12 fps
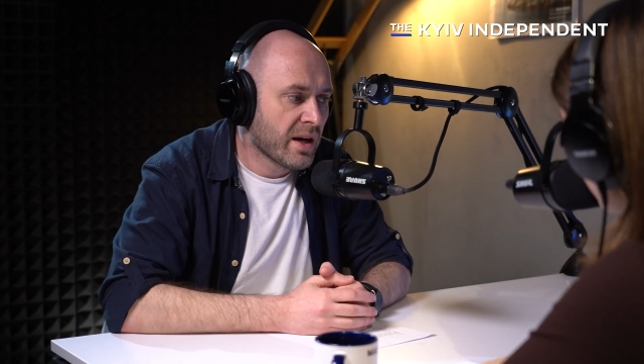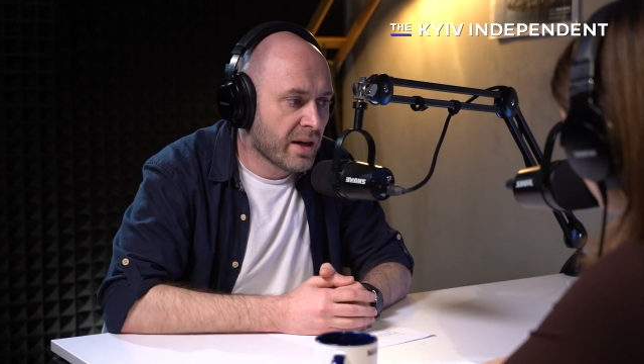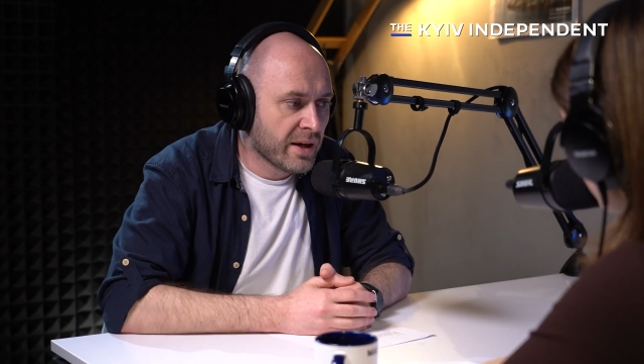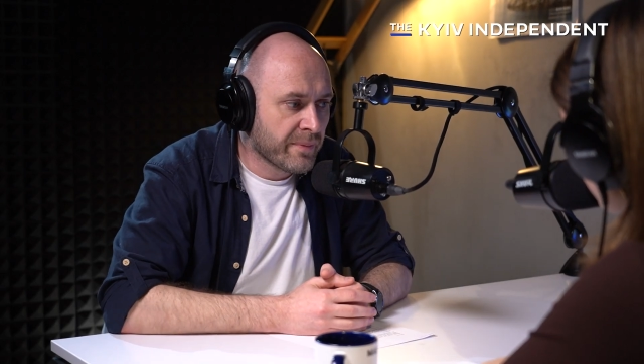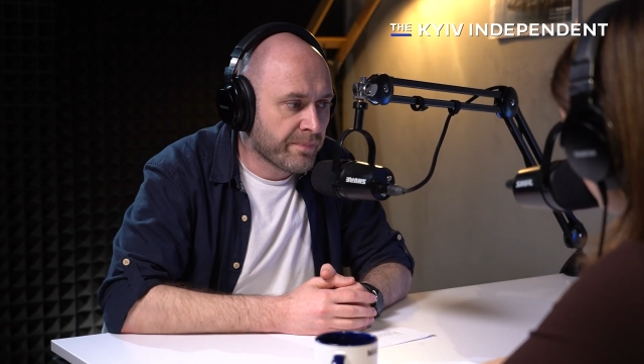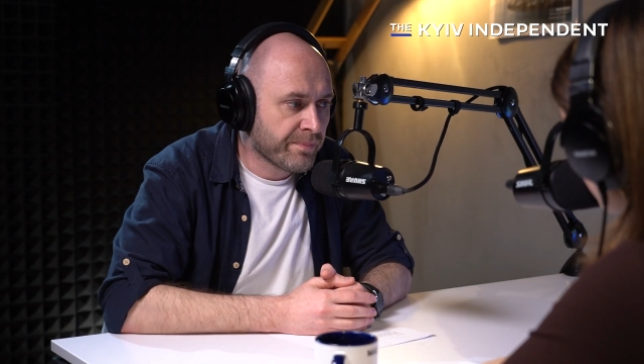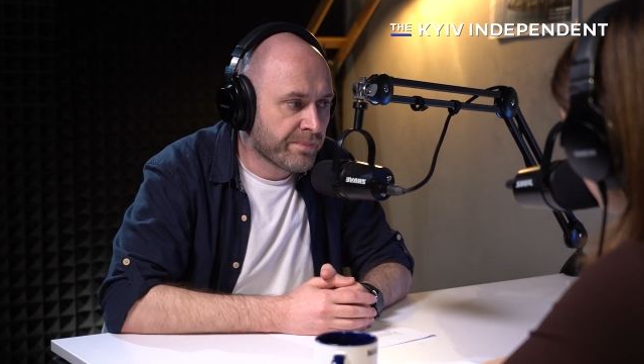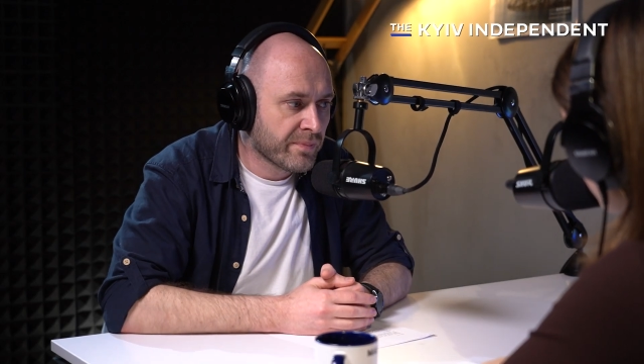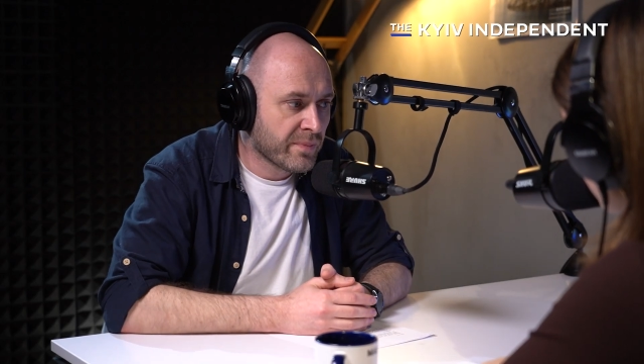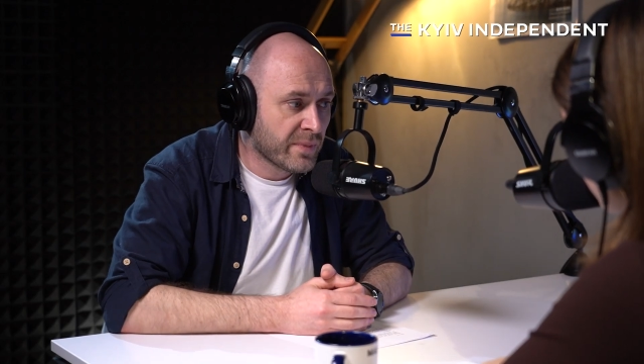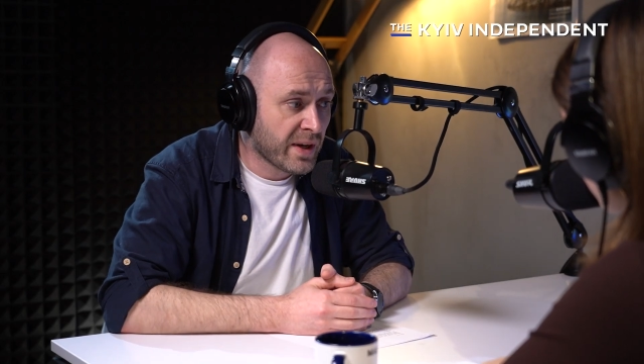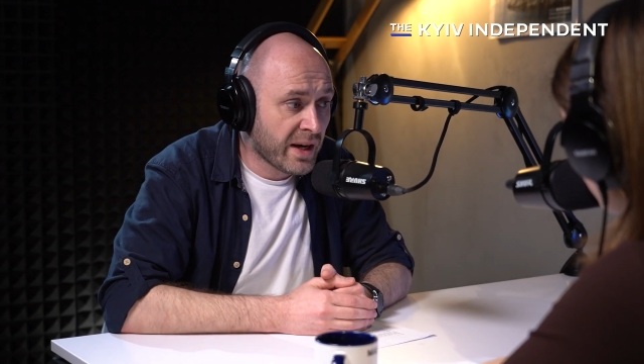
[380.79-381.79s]

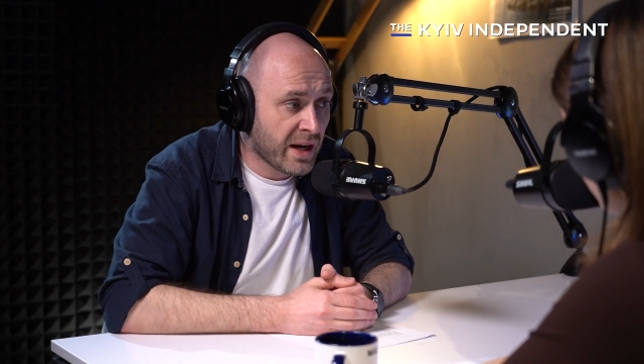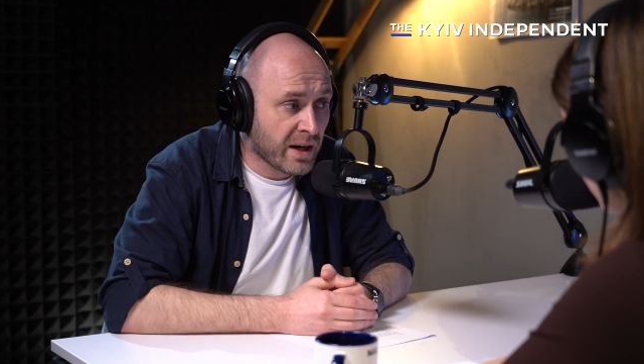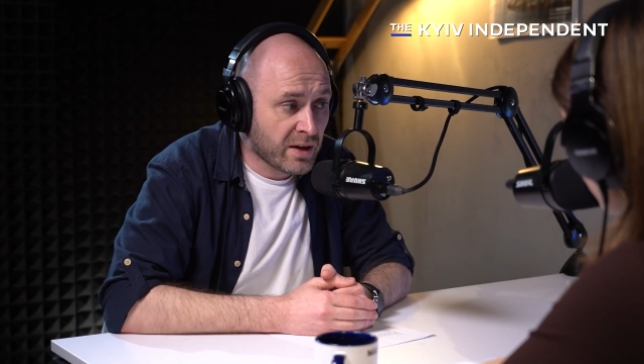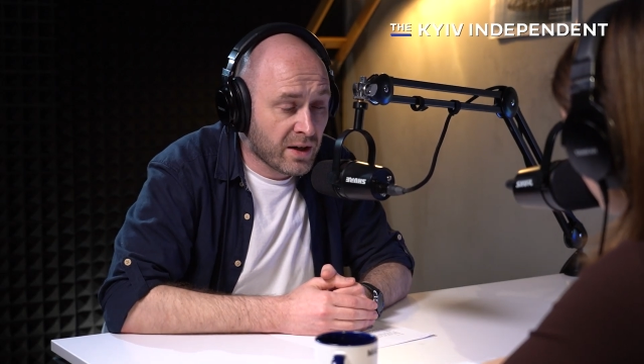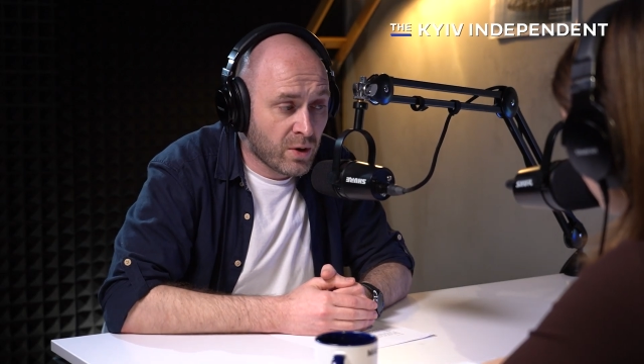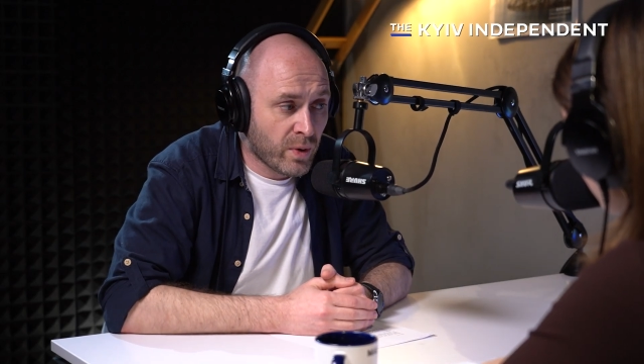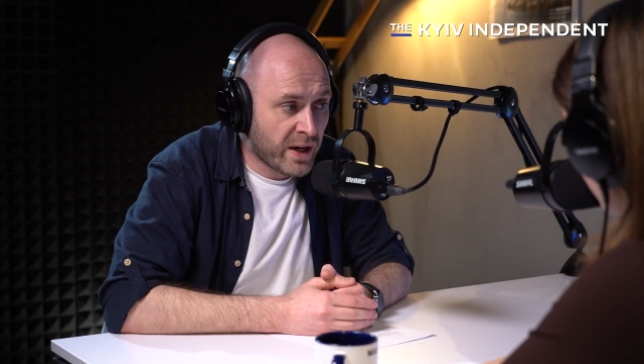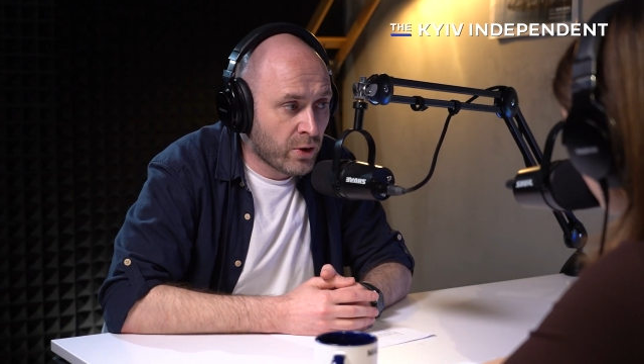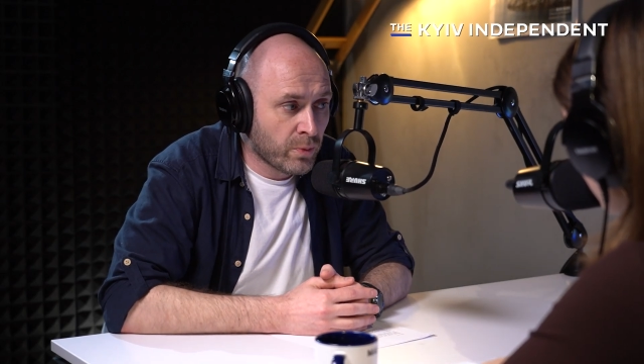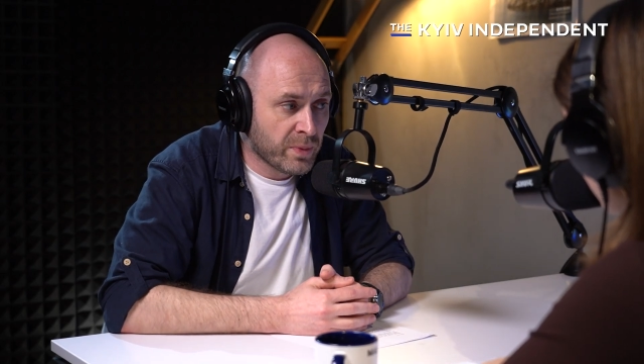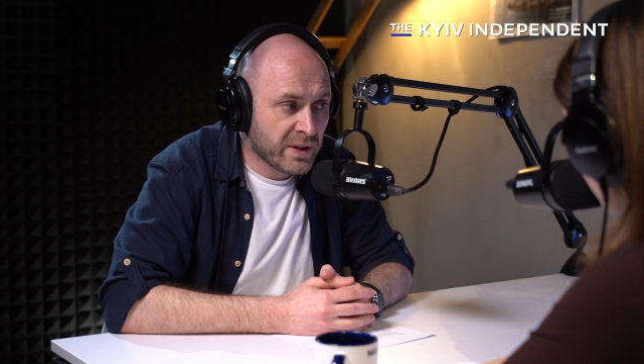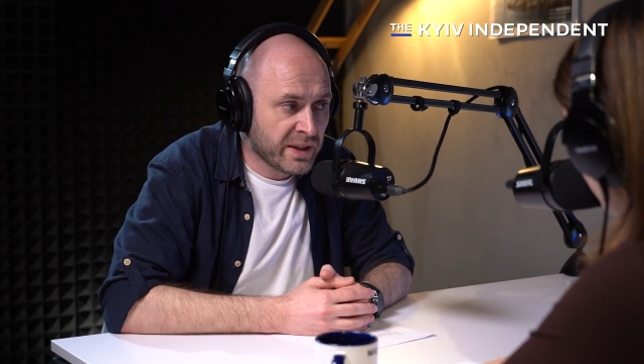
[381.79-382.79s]
They are quite
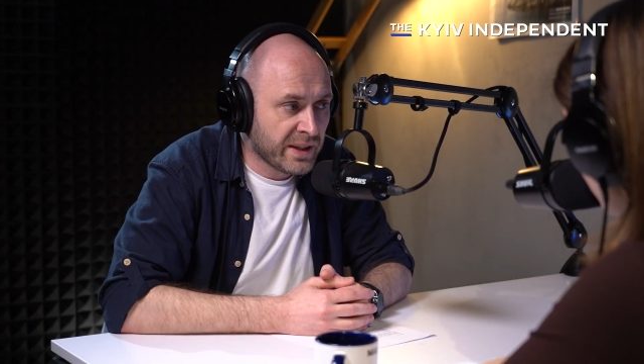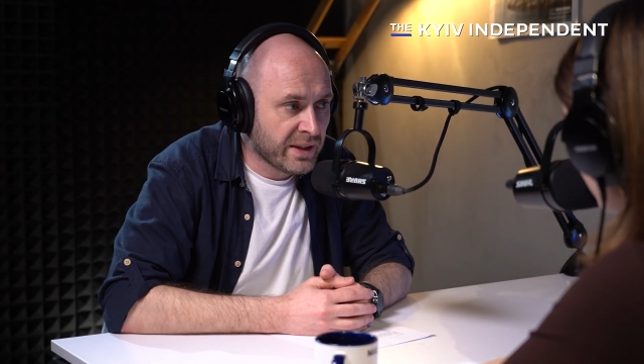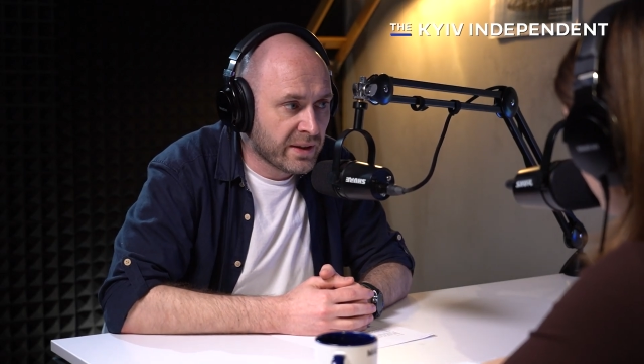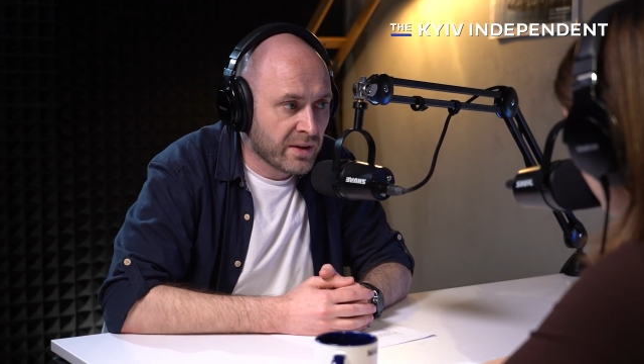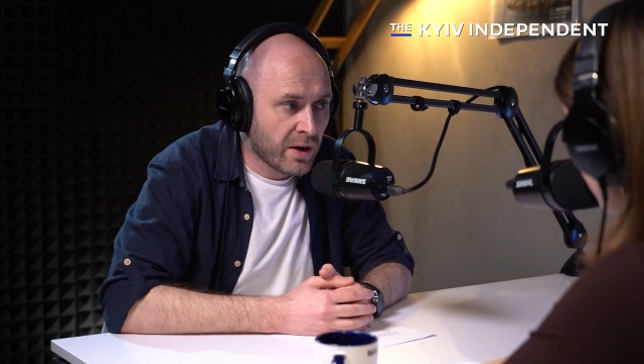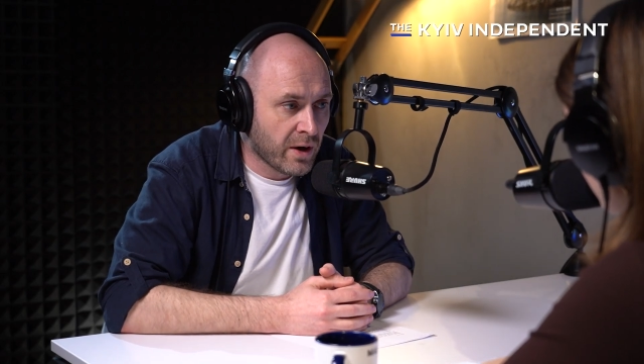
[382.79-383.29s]
openly